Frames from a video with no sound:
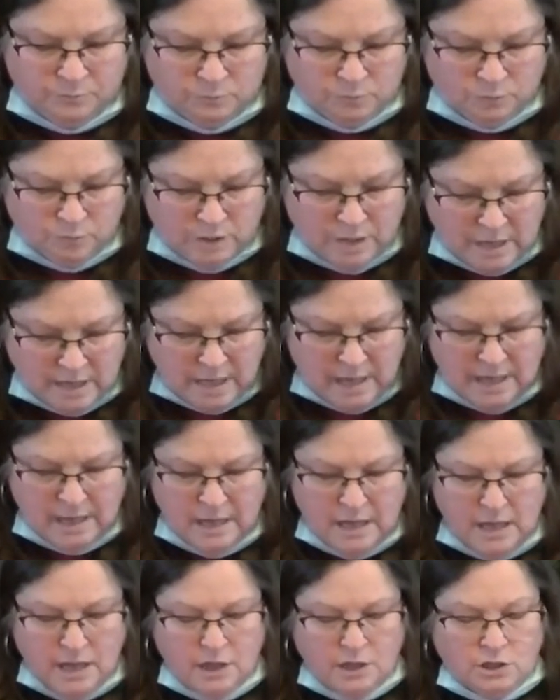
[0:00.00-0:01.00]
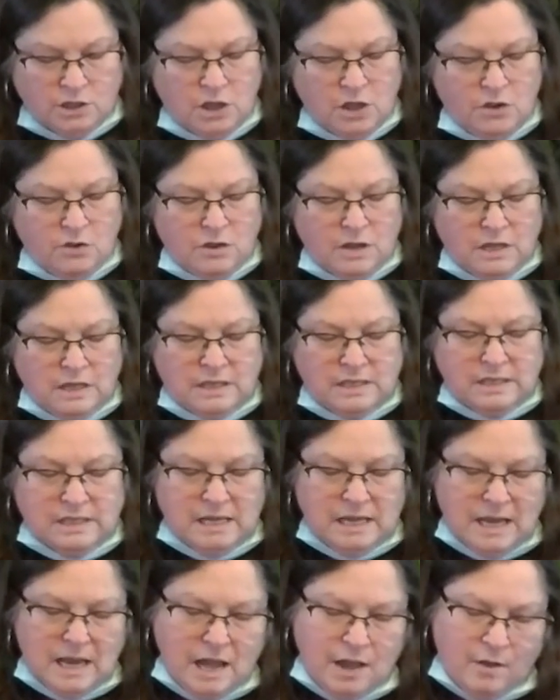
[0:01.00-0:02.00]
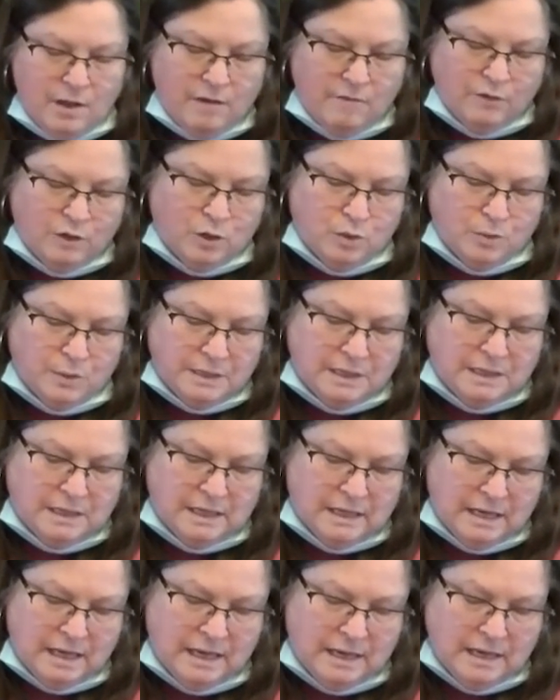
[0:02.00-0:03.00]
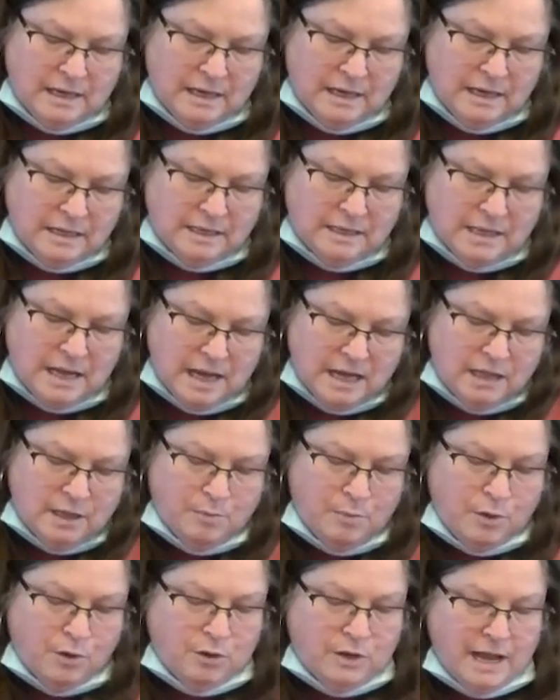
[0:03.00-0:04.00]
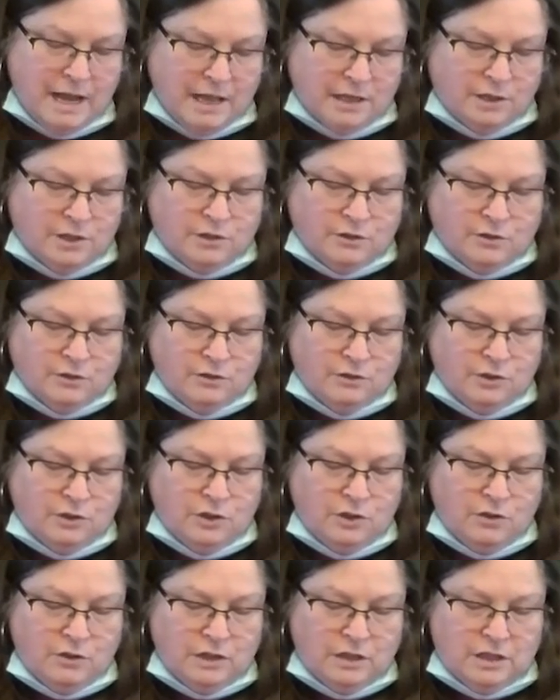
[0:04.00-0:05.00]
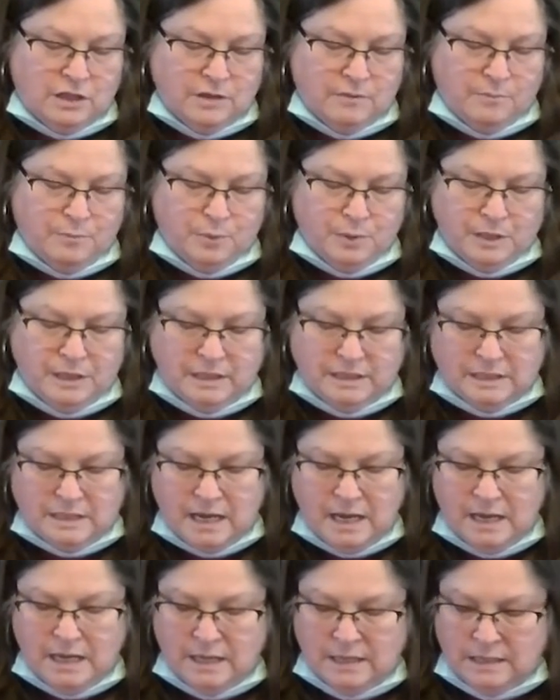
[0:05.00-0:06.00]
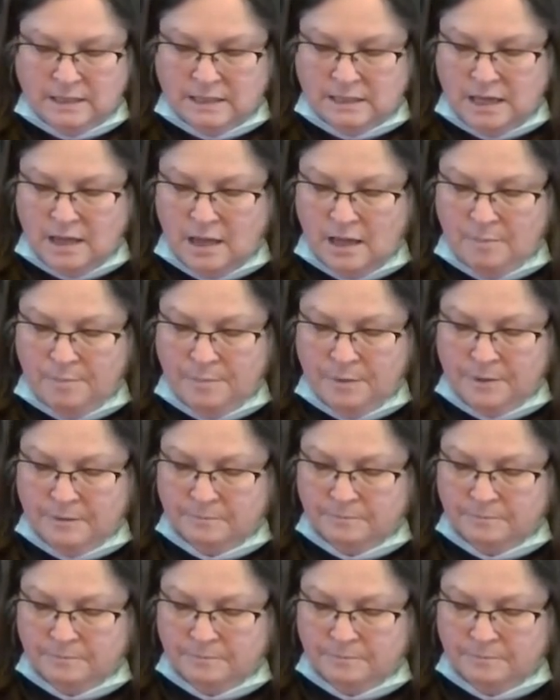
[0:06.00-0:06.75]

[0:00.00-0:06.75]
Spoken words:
Okay, so you can see how I've twisted it inside the bow dazzler so that the pretty side is up.